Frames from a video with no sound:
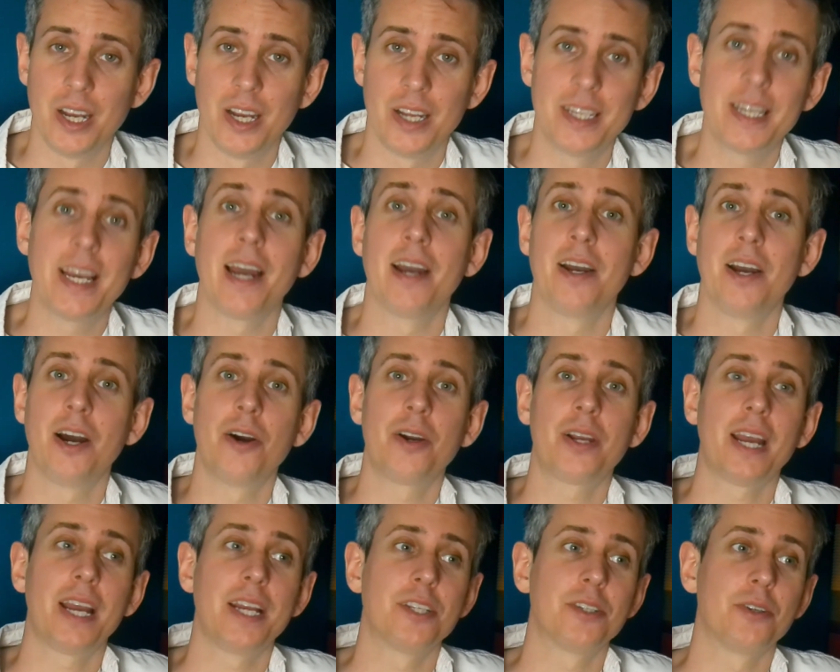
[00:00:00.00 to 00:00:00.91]
Yeah,
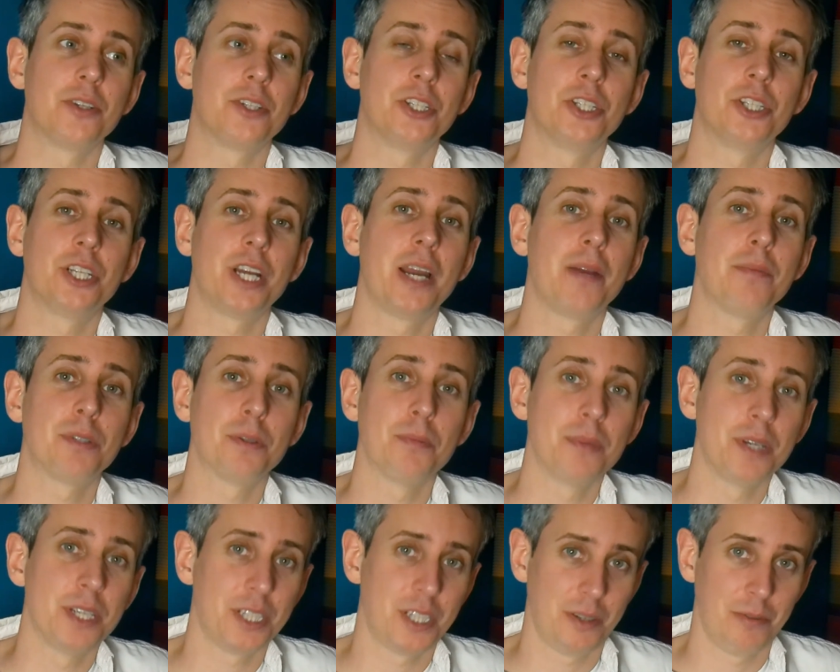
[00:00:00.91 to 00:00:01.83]
okay, so it's a shame to
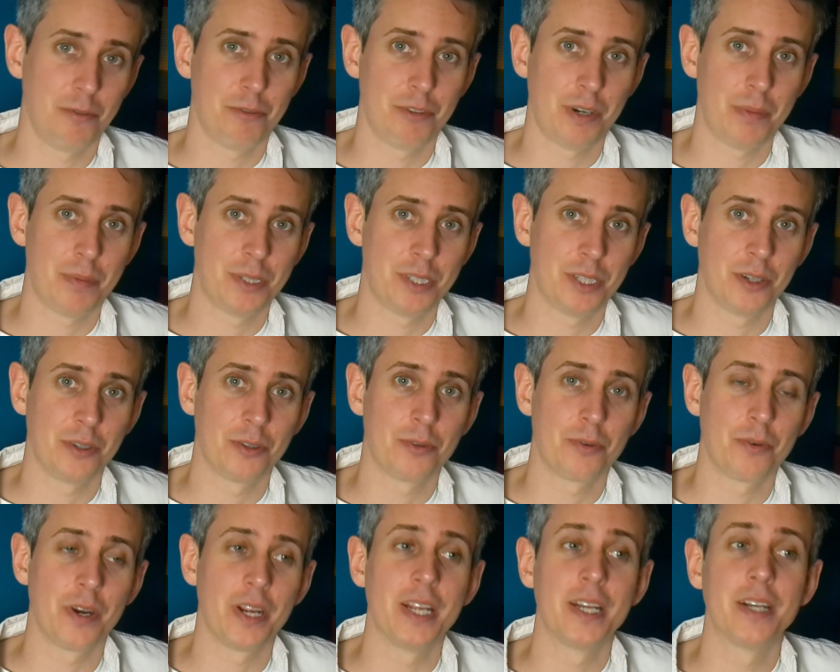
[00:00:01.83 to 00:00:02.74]
miss him for episode
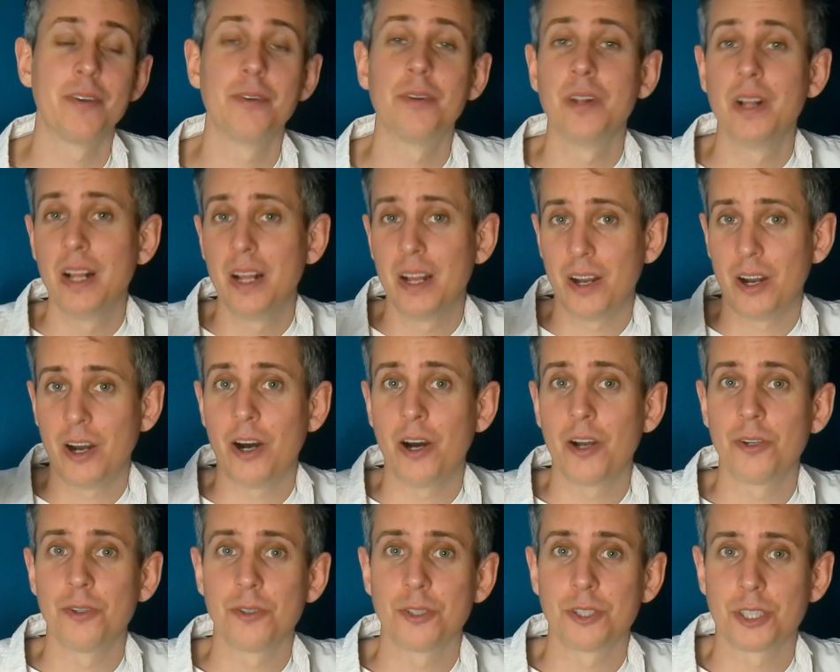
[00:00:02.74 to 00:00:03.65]
3, and
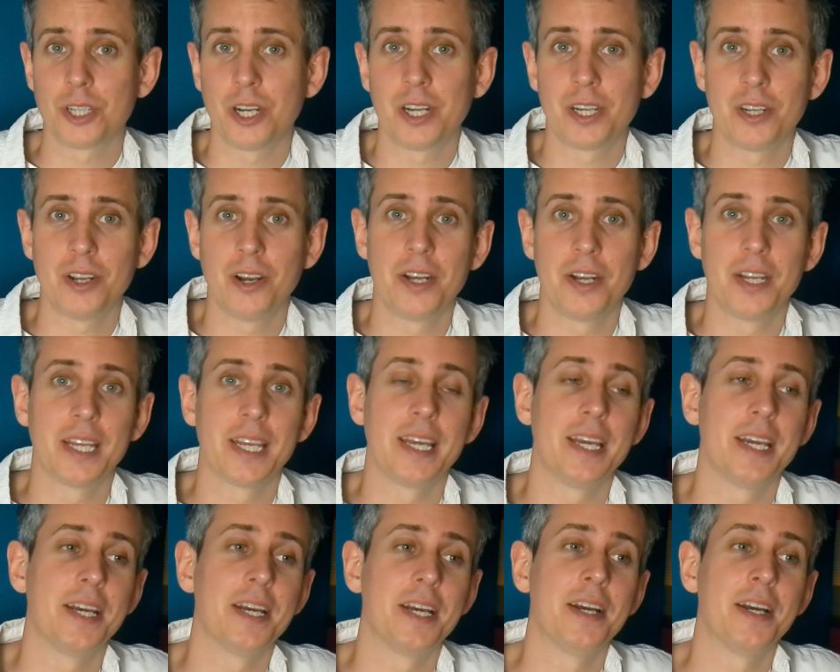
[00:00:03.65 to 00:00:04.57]
Hartnell's sidelining
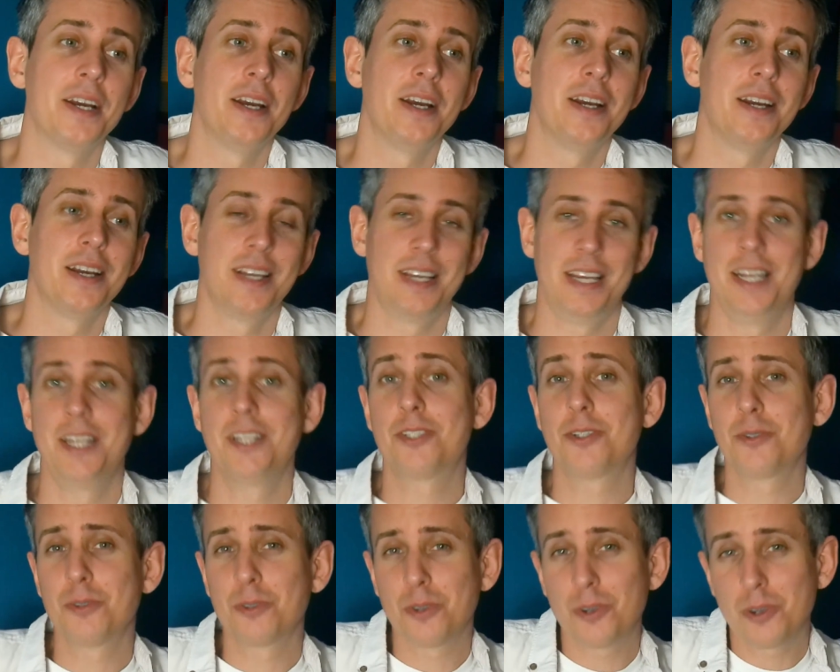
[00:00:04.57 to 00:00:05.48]
here
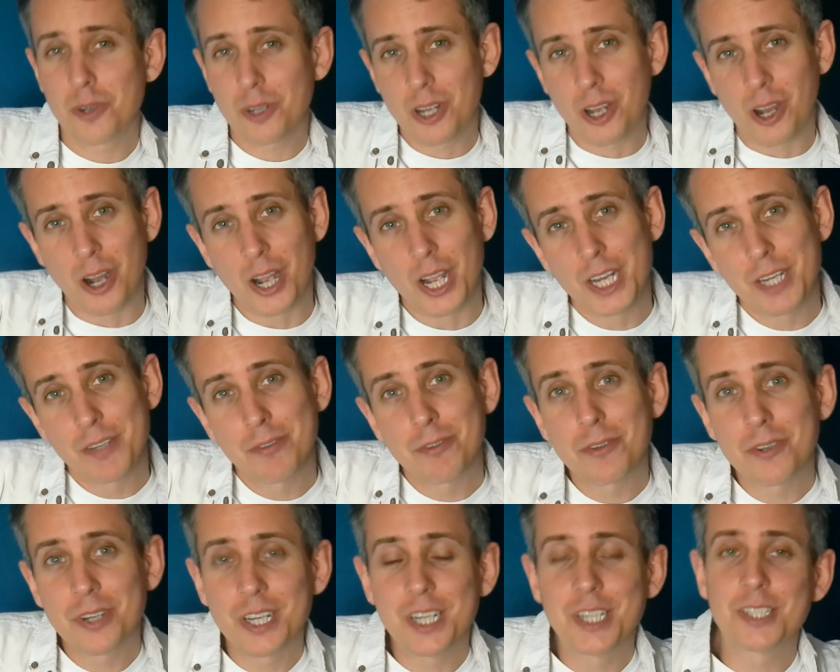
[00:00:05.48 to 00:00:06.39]
is a kind of
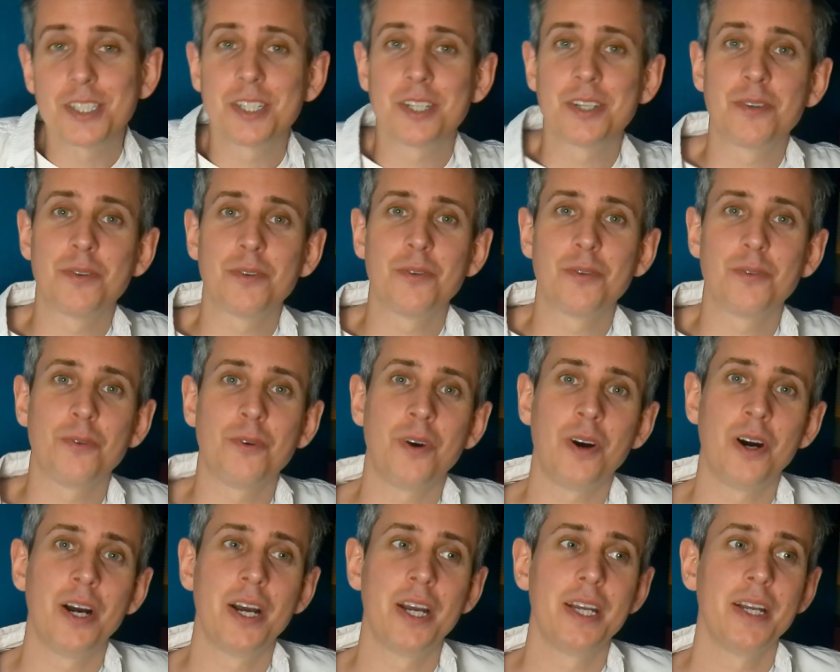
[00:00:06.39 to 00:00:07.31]
a reason
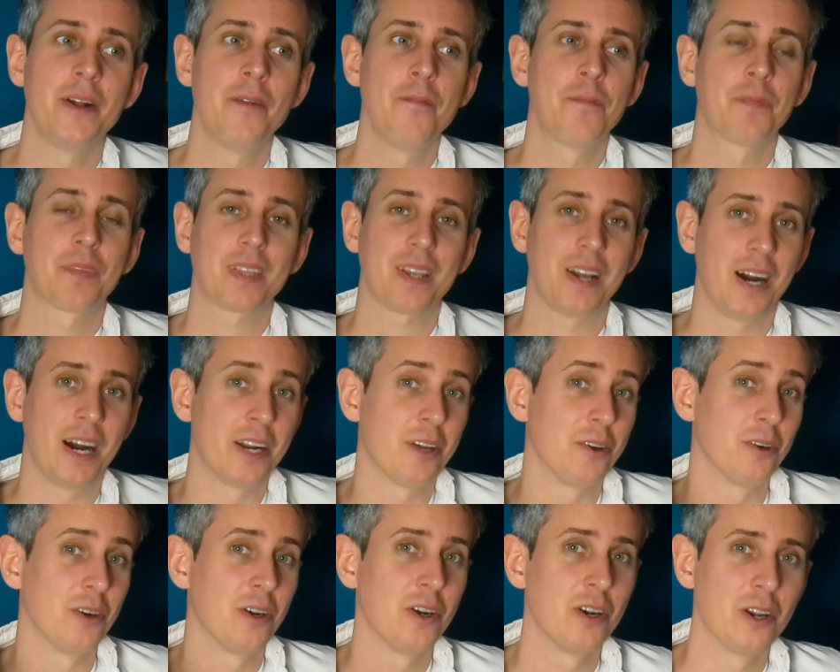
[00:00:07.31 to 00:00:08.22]
why I
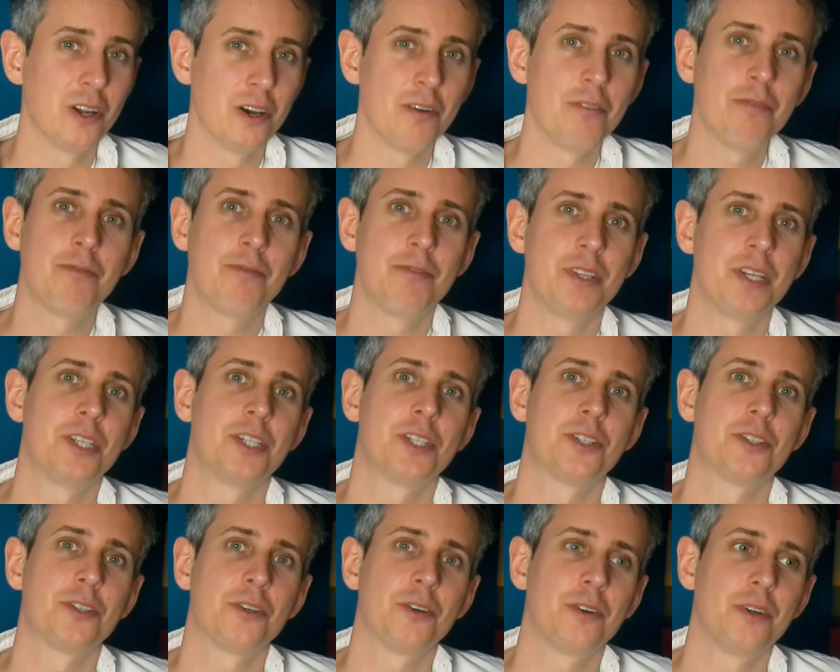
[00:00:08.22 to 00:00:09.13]
don't love this
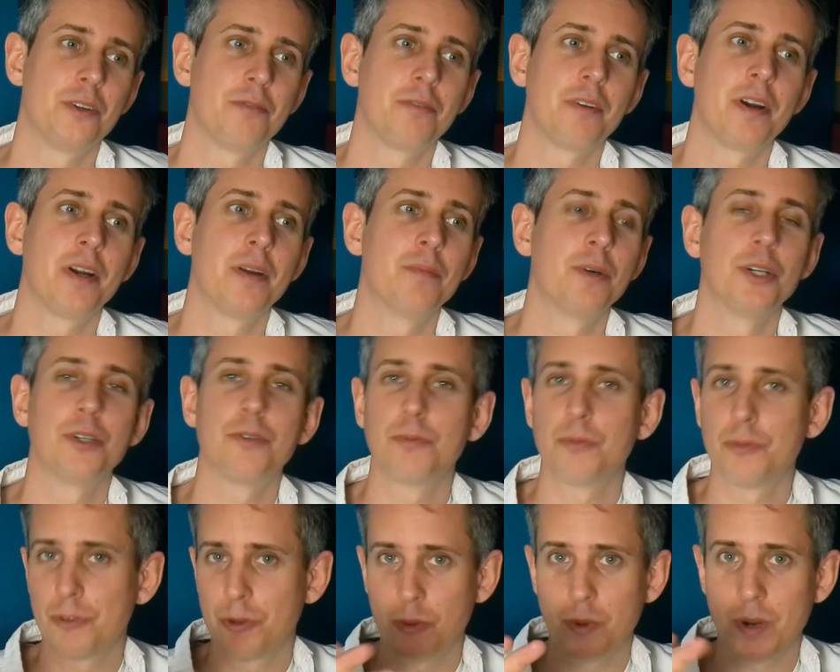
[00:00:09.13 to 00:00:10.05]
story very much,
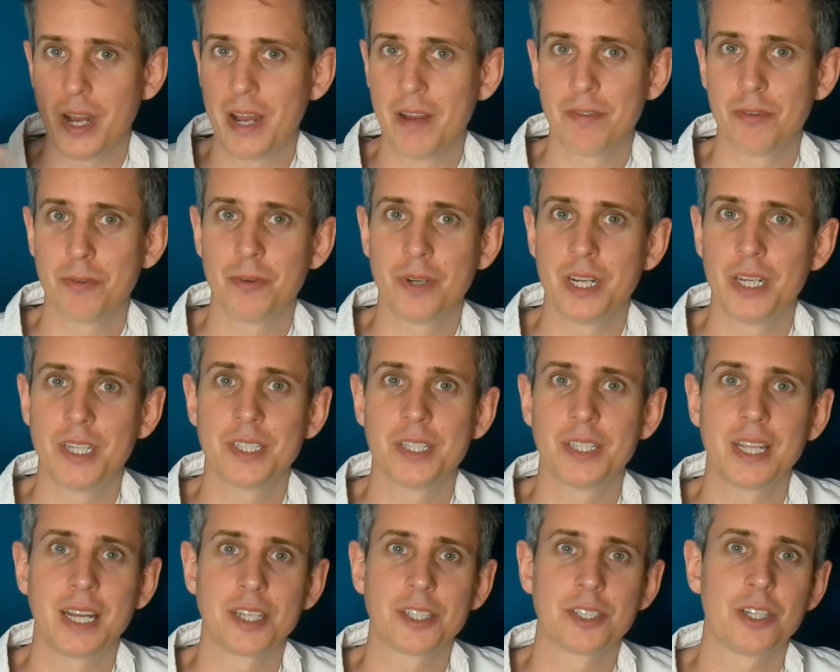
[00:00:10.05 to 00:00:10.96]
for whatever
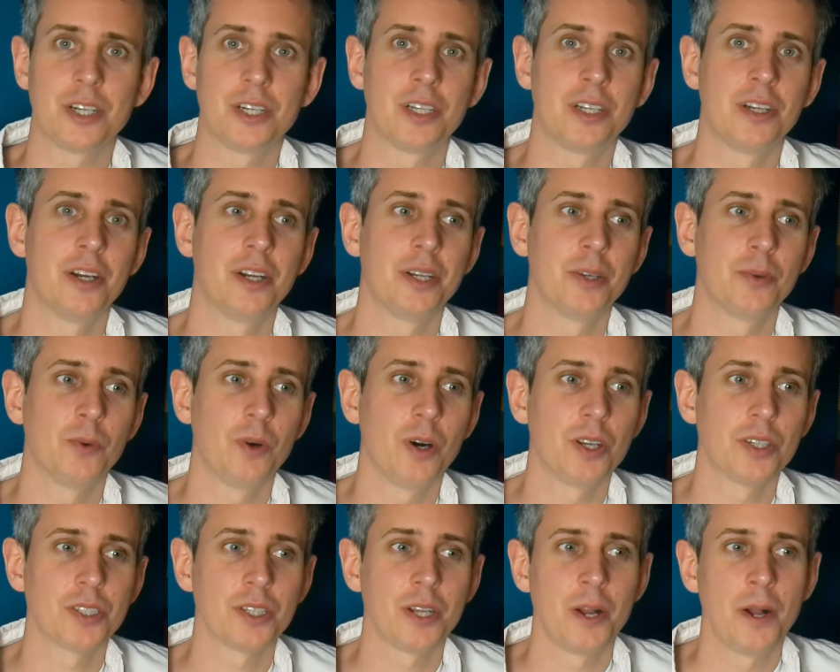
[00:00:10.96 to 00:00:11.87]
reason that sidelining
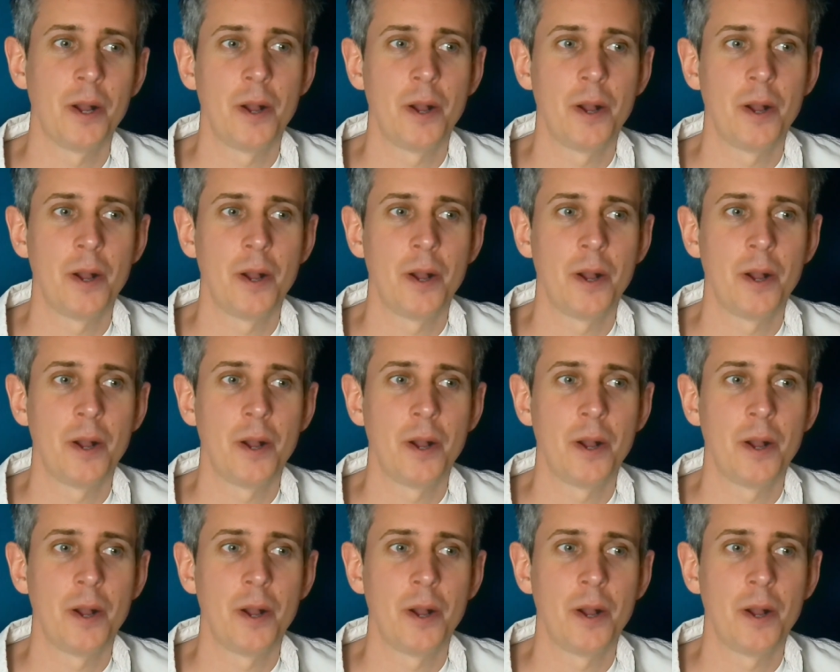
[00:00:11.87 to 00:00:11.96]
was.